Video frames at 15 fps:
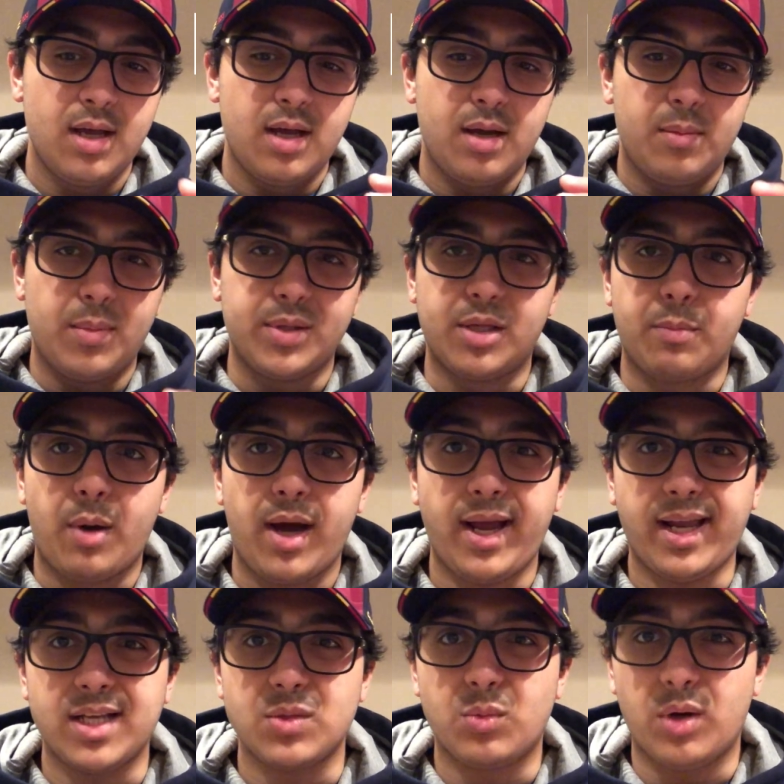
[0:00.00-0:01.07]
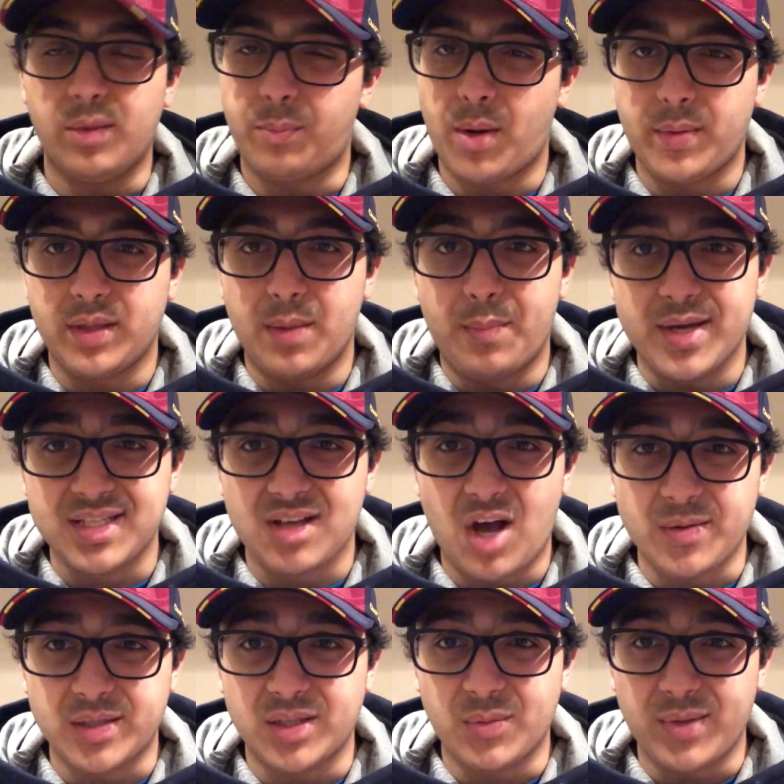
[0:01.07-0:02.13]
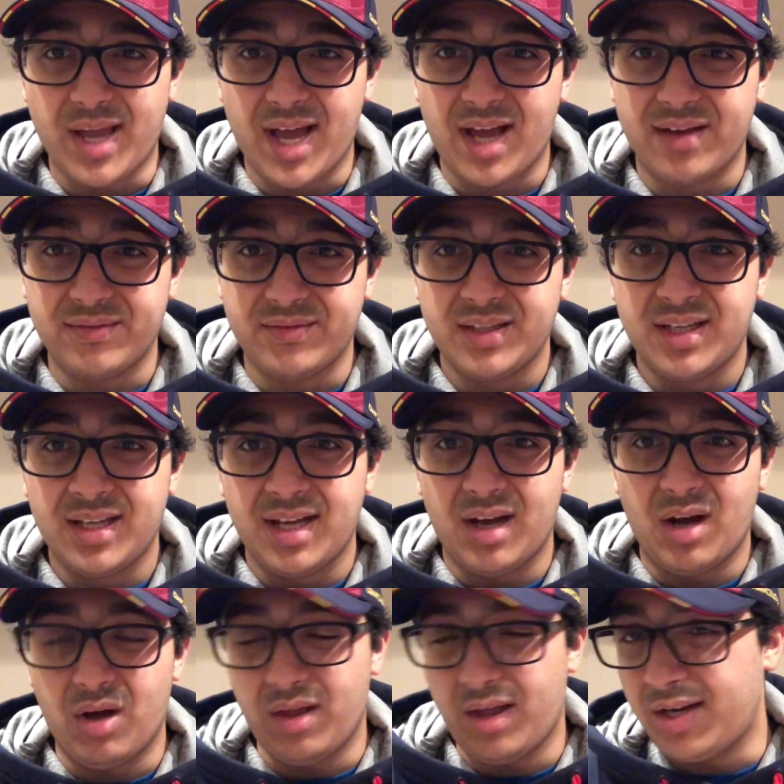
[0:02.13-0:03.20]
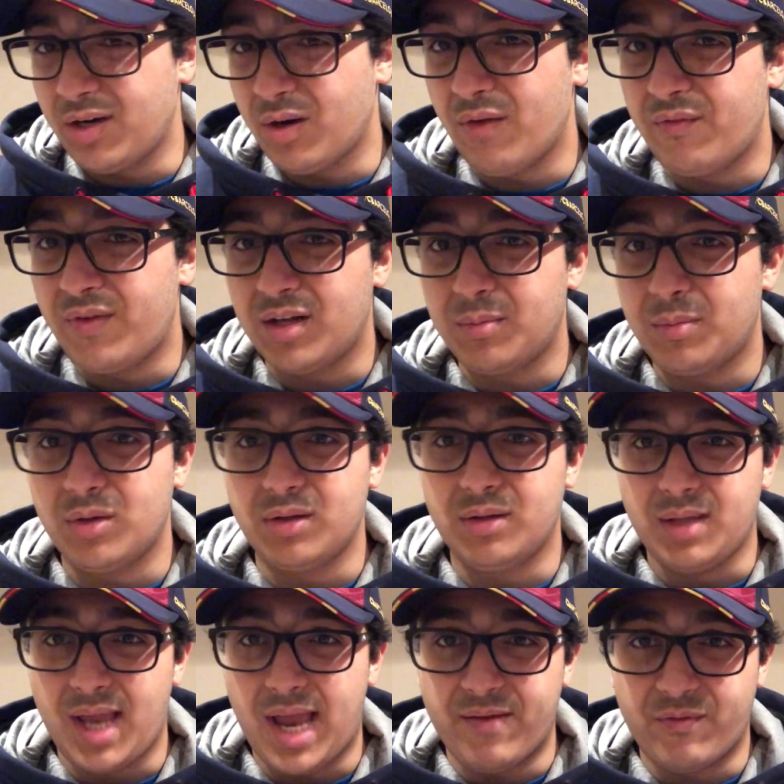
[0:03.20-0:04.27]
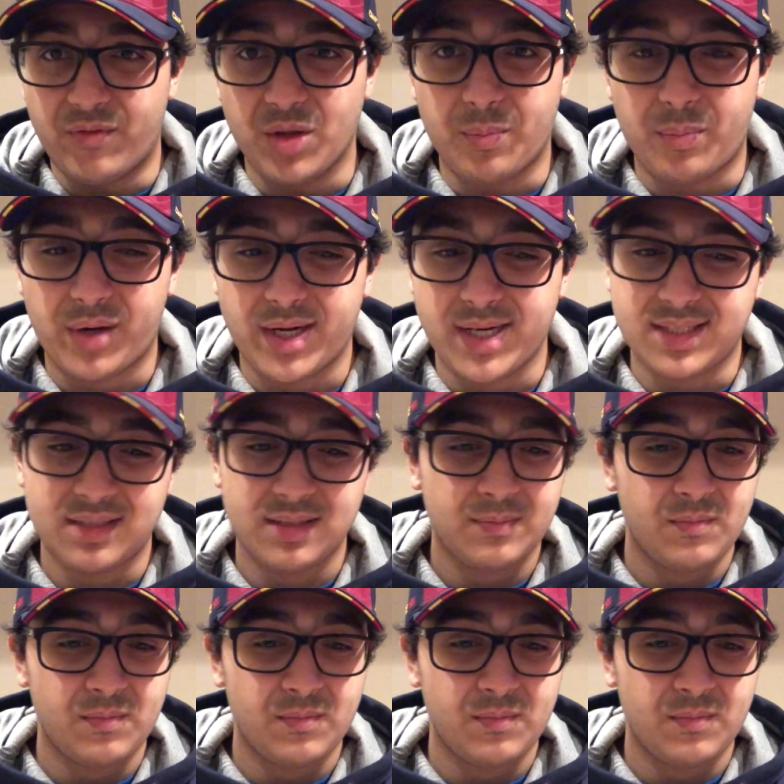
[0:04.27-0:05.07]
But Depay is probably the best option that we have, available, and for the price.